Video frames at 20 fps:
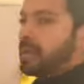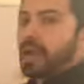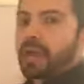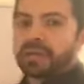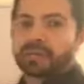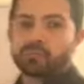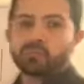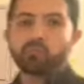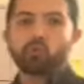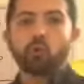
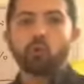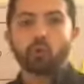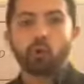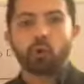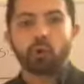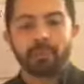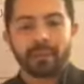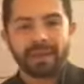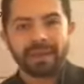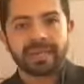as
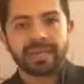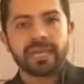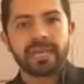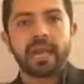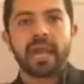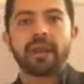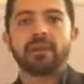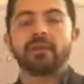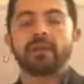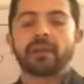warm and
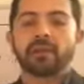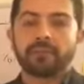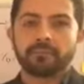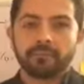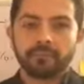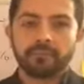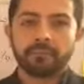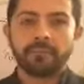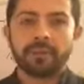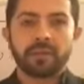caring,
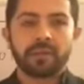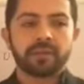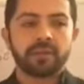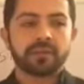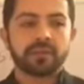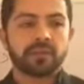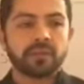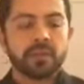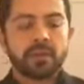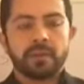
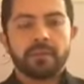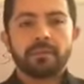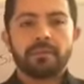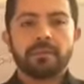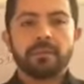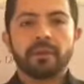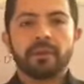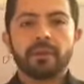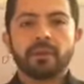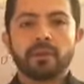because
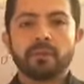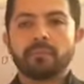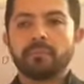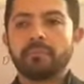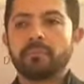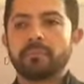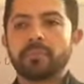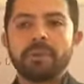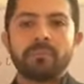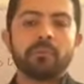
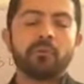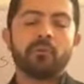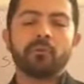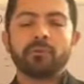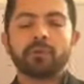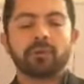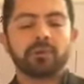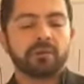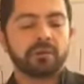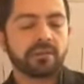people,
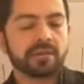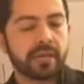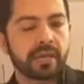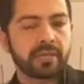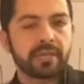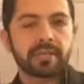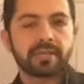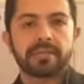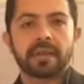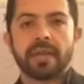it's like
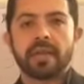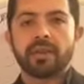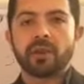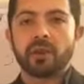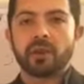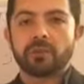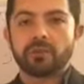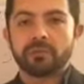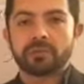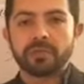the saying
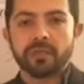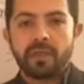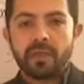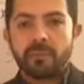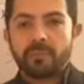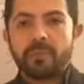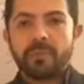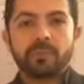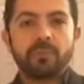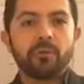goes,
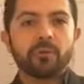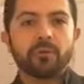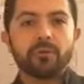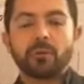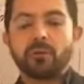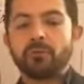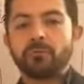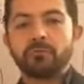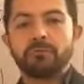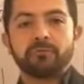people
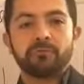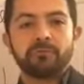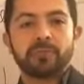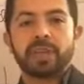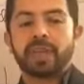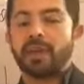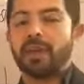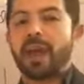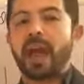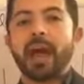don't
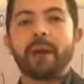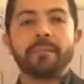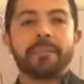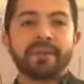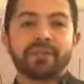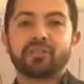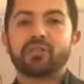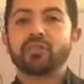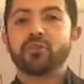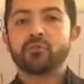care how
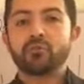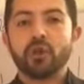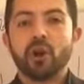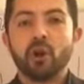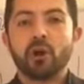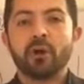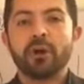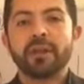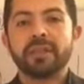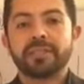much you
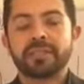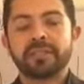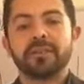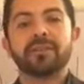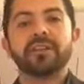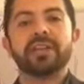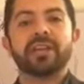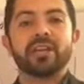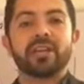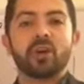know until
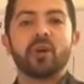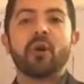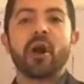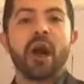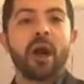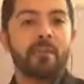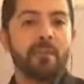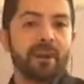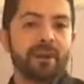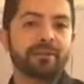they know
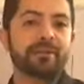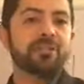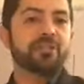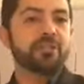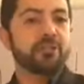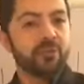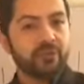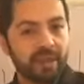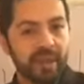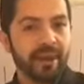how much
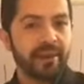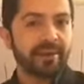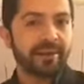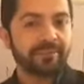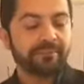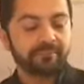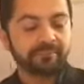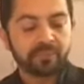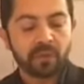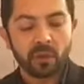you care.
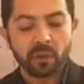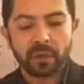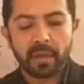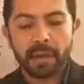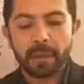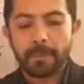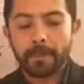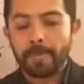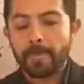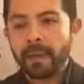
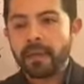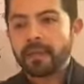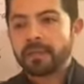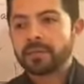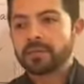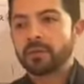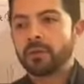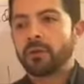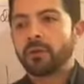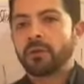Okay?
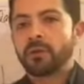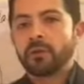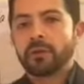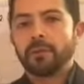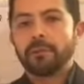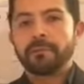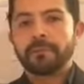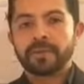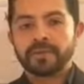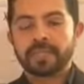So
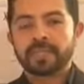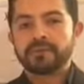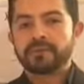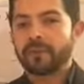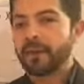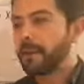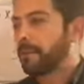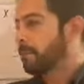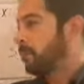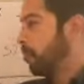this is
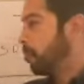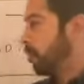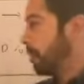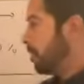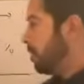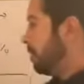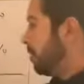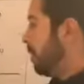very important.